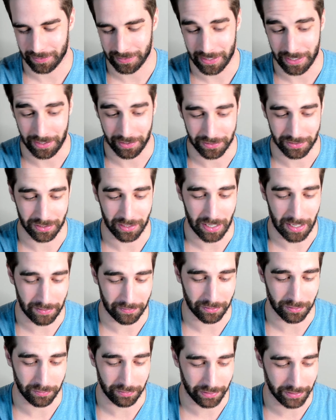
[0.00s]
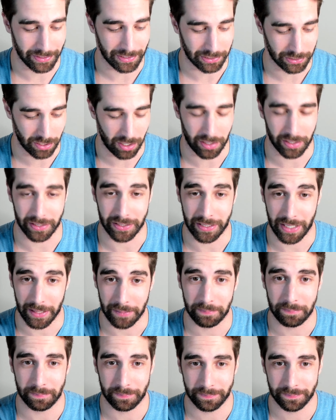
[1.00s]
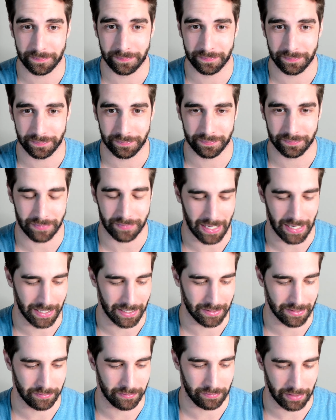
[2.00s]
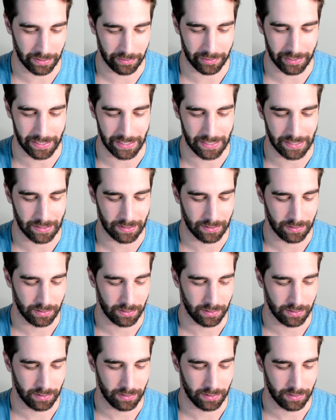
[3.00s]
Here to offer a very solid cup and a very,